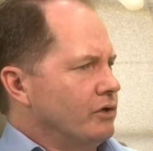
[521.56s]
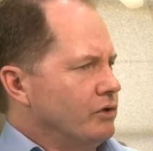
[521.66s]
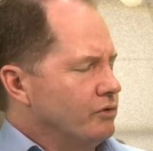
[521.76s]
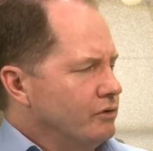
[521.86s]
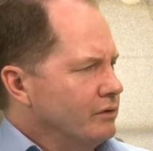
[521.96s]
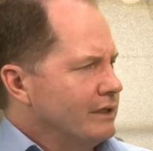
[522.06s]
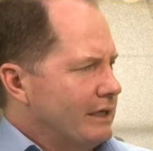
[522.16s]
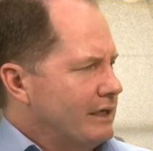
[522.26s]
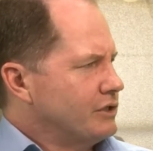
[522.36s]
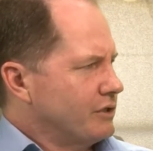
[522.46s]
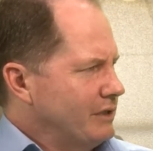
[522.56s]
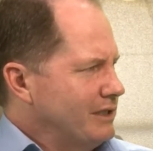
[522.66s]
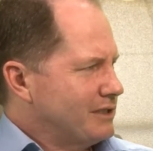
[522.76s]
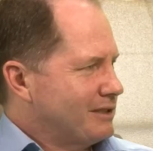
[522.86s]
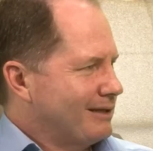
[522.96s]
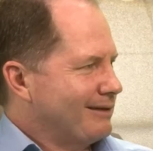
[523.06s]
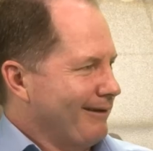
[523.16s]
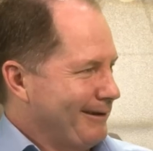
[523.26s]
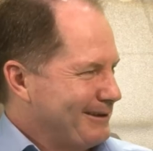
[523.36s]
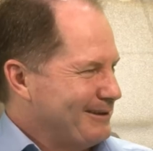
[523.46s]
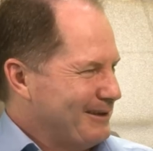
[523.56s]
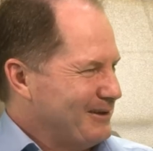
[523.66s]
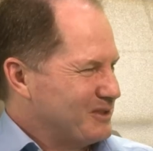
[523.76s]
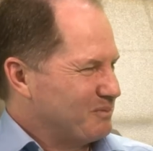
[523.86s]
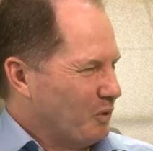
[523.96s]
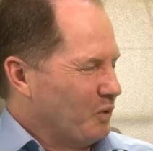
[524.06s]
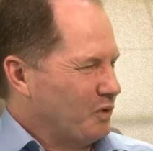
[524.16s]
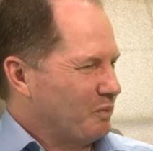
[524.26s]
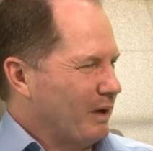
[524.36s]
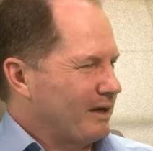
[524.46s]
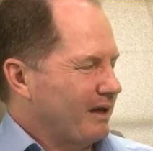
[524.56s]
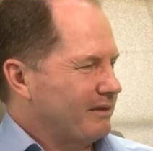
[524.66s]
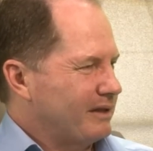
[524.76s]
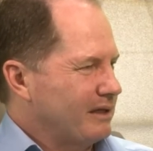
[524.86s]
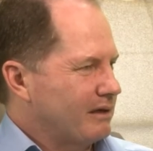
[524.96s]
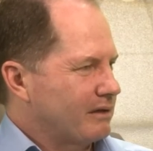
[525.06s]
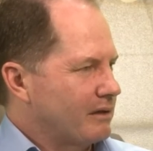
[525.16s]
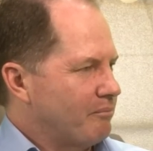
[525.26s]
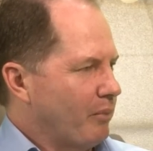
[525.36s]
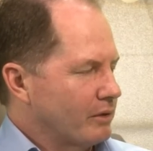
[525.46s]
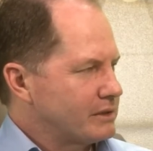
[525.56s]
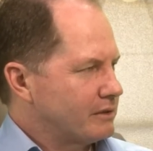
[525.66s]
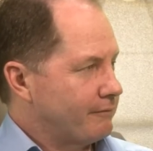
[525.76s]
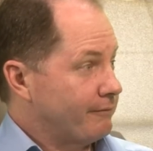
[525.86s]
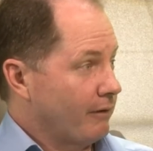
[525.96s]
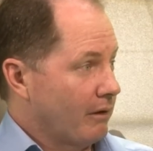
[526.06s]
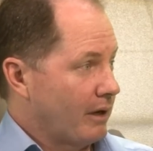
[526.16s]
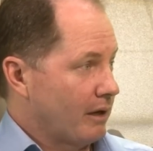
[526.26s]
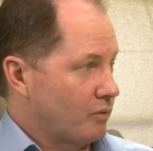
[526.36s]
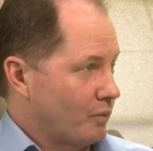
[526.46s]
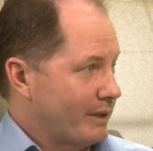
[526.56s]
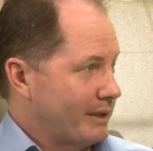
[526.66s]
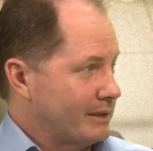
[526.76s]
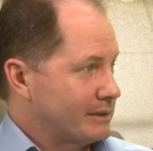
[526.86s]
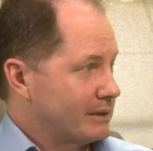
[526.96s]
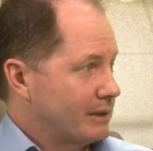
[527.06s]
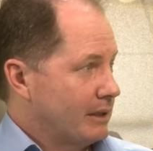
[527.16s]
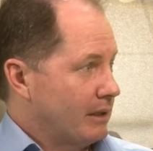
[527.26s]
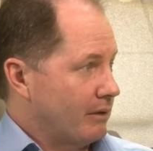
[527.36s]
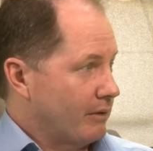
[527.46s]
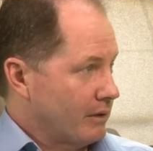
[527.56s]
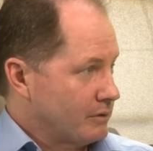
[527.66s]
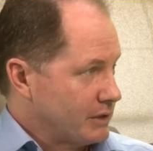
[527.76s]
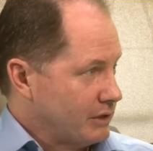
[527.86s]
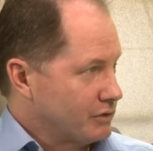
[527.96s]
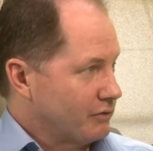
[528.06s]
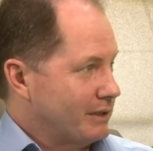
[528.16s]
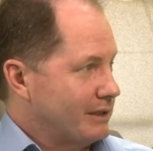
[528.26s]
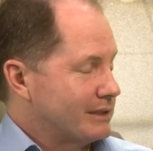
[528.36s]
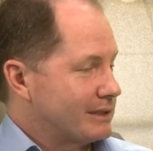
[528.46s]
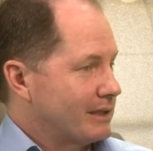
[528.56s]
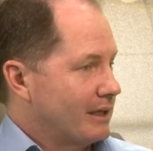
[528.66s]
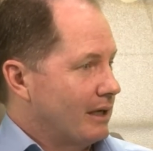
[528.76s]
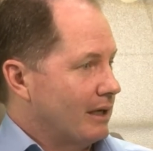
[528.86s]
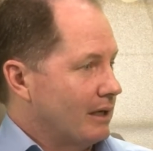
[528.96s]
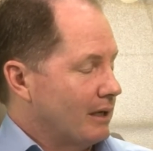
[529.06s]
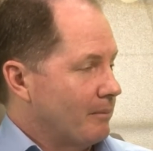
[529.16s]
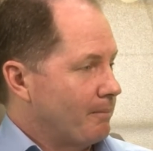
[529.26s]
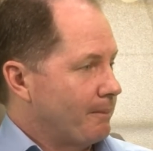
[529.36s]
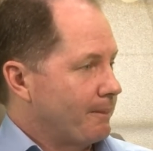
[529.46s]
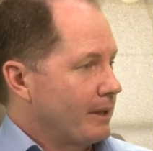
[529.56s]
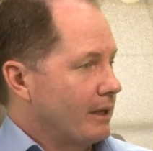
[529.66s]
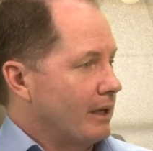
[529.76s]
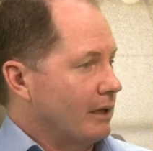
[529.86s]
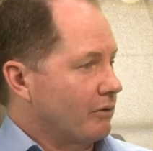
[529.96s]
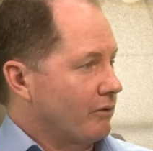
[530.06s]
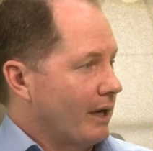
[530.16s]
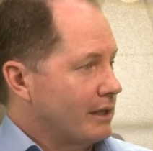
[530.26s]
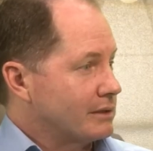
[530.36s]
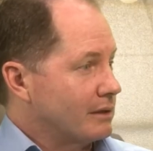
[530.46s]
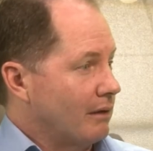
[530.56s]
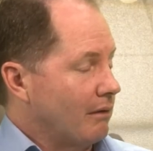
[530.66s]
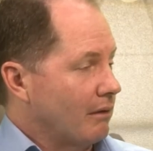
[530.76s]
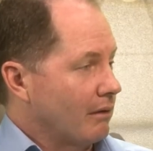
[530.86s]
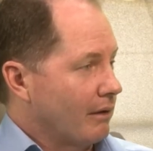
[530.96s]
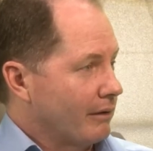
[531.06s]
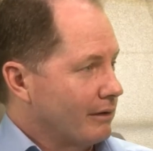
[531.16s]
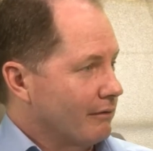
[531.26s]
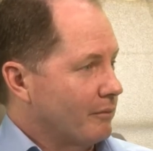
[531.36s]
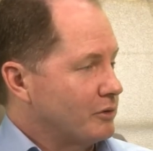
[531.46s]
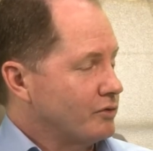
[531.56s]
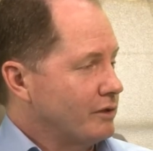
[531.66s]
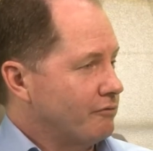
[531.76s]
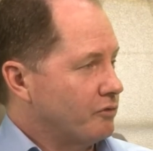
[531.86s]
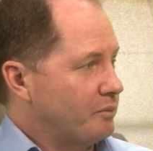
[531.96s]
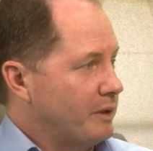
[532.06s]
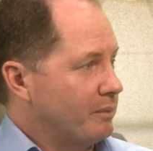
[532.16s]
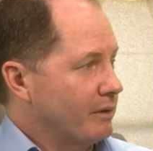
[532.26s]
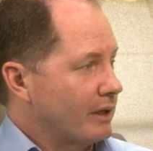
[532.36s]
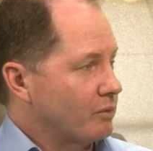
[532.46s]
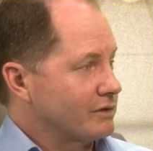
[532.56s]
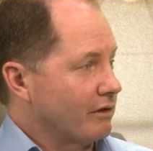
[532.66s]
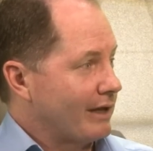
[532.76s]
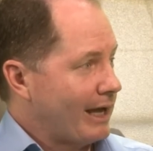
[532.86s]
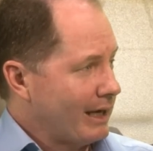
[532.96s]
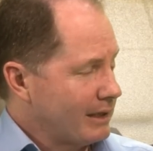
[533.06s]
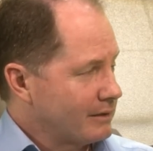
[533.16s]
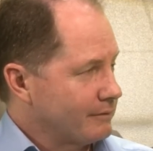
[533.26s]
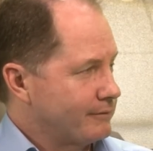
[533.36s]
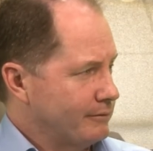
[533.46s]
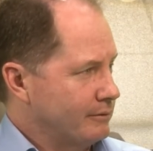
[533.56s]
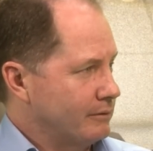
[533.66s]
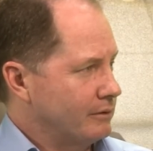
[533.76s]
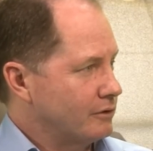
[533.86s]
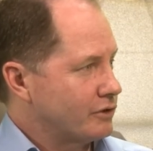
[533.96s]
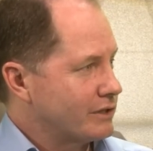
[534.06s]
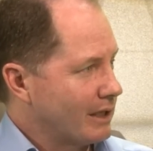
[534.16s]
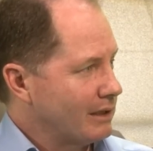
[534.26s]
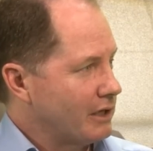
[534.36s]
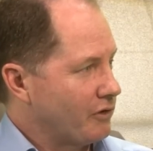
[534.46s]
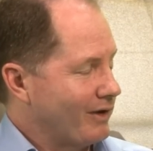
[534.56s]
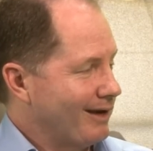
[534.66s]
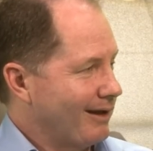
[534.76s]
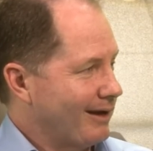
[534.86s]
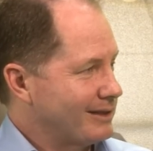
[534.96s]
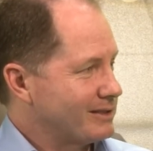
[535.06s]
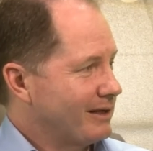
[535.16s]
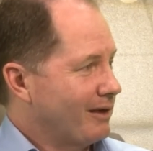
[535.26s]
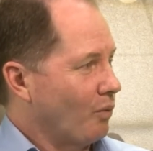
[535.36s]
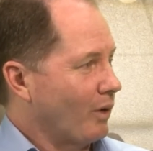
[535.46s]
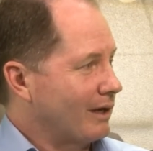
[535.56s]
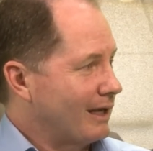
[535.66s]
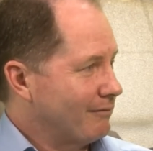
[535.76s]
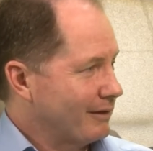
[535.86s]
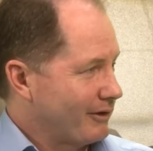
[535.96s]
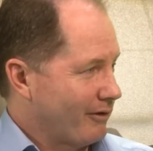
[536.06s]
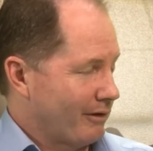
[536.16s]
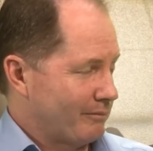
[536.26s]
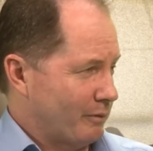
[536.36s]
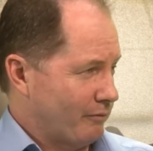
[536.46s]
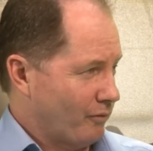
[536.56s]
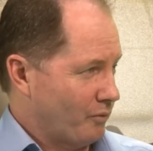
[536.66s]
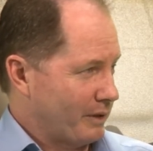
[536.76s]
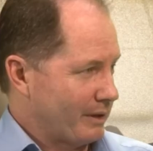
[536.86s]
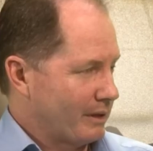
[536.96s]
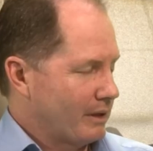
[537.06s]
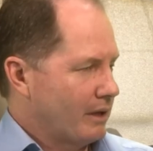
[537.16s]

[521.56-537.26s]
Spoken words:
You do get injuries, like in any sport, but I think the positive far outweighs those injuries. It creates a lot of opportunity for people that was not active to suddenly realize what level they are performing.